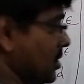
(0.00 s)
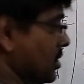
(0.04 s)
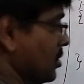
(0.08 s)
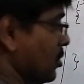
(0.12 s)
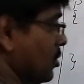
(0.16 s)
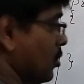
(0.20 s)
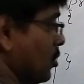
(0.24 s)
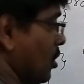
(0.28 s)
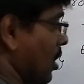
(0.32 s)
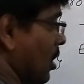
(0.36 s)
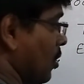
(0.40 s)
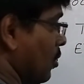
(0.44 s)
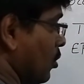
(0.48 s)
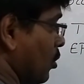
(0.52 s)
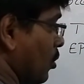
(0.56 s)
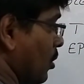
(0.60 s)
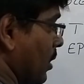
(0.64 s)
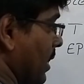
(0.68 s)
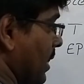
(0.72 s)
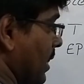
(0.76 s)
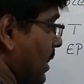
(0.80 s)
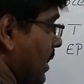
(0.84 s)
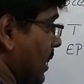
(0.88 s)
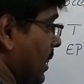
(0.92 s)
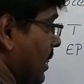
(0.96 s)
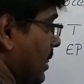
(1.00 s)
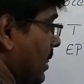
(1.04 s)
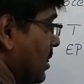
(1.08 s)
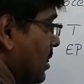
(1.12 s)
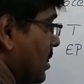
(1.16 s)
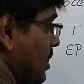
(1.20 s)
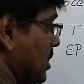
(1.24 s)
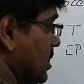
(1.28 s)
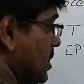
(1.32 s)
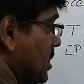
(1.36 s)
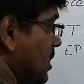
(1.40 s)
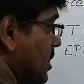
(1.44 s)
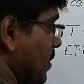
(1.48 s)
you have to write like this.
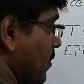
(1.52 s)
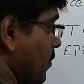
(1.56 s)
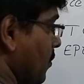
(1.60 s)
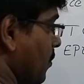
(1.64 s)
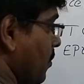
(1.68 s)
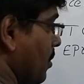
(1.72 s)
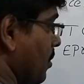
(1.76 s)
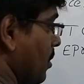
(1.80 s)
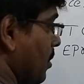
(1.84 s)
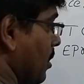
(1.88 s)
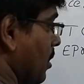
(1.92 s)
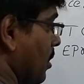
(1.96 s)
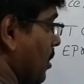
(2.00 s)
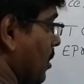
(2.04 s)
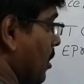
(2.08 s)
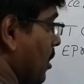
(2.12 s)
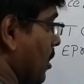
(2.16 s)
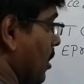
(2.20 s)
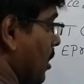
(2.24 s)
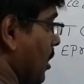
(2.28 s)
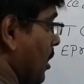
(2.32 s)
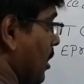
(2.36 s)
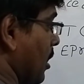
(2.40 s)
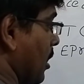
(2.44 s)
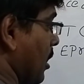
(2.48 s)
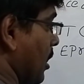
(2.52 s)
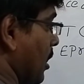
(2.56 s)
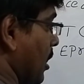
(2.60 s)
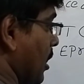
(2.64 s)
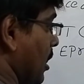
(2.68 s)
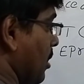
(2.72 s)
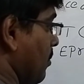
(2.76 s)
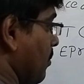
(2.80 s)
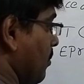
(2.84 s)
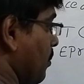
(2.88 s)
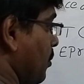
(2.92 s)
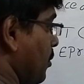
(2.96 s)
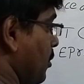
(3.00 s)
If
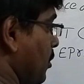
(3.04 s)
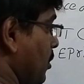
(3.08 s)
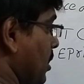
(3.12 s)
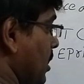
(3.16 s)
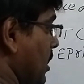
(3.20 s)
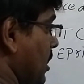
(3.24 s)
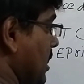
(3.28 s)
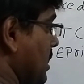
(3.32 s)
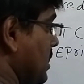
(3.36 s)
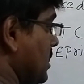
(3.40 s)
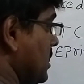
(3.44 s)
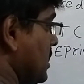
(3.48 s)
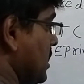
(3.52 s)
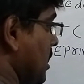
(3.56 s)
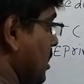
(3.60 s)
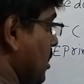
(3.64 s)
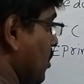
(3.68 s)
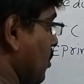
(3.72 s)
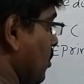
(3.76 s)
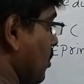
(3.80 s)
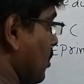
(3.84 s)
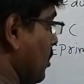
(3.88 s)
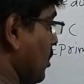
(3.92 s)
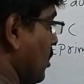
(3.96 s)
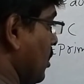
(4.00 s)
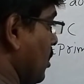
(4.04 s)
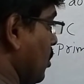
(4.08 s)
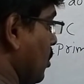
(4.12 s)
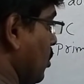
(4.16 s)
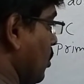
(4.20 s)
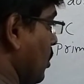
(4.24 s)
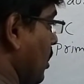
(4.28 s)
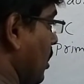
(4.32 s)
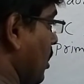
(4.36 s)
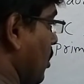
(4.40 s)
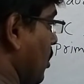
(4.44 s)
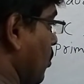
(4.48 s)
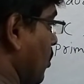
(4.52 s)
input is equal
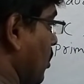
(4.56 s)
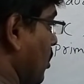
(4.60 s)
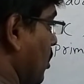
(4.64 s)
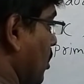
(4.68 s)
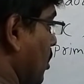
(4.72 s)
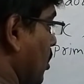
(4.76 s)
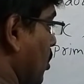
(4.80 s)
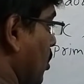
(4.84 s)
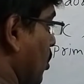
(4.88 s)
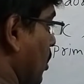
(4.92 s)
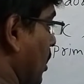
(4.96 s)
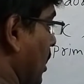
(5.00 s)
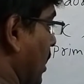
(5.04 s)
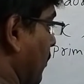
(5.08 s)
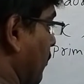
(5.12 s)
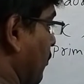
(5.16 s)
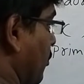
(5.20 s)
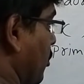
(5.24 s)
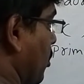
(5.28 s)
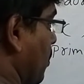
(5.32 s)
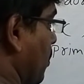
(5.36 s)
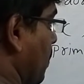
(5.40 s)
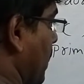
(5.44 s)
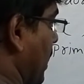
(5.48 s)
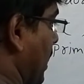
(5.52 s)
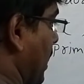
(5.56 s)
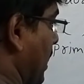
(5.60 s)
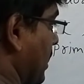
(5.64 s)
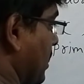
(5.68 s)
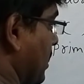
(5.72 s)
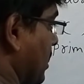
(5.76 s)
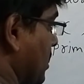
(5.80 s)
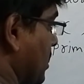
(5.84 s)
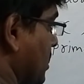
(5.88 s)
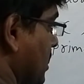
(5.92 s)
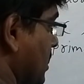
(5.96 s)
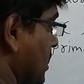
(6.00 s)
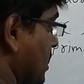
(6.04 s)
to left
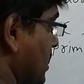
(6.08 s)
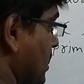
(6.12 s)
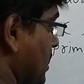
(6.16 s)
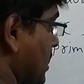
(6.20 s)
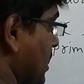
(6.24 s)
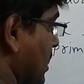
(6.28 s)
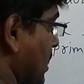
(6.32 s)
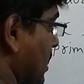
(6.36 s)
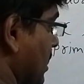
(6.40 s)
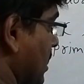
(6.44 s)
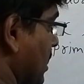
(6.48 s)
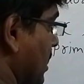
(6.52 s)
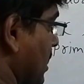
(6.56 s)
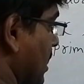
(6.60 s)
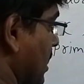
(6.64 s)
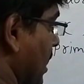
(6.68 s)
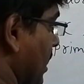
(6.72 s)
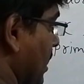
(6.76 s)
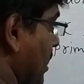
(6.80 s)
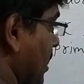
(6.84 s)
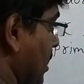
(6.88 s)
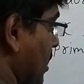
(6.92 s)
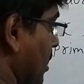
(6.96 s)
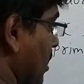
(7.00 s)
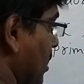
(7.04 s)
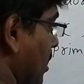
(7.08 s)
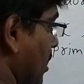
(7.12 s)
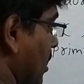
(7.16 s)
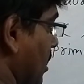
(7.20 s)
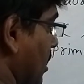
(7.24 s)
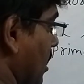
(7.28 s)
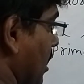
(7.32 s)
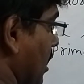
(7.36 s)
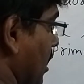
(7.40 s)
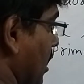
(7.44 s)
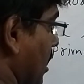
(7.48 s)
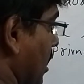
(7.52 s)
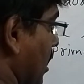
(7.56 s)
parenthesis, then
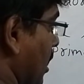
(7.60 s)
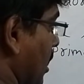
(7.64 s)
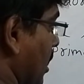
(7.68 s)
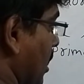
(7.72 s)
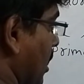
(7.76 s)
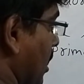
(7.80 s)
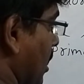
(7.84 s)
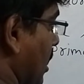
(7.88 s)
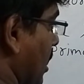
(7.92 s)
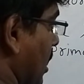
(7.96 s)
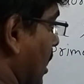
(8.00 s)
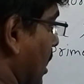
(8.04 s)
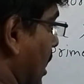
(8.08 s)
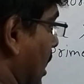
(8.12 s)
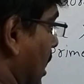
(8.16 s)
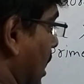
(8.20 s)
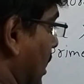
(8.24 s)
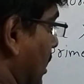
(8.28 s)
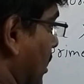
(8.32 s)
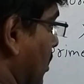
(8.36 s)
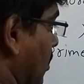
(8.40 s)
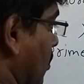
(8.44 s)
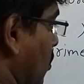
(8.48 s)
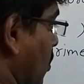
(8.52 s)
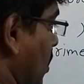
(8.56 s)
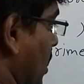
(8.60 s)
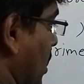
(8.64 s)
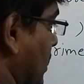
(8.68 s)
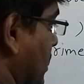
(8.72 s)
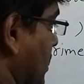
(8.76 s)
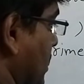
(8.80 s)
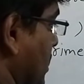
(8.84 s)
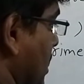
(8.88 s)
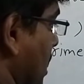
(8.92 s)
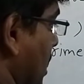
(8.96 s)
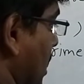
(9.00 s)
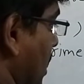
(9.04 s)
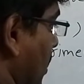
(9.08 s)
advance
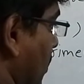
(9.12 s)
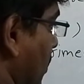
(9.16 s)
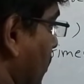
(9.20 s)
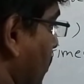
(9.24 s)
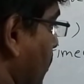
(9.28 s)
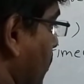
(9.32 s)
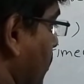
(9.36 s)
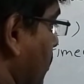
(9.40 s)
of,